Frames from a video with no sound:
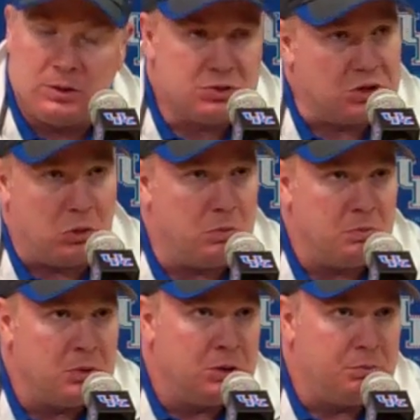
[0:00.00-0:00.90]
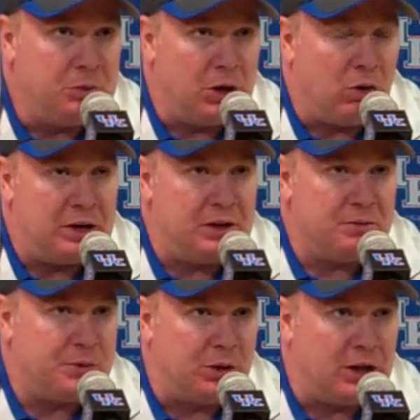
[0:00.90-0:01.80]
So, you know, I didn't
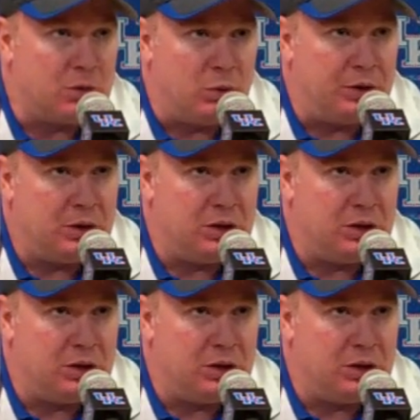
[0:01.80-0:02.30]
feel like we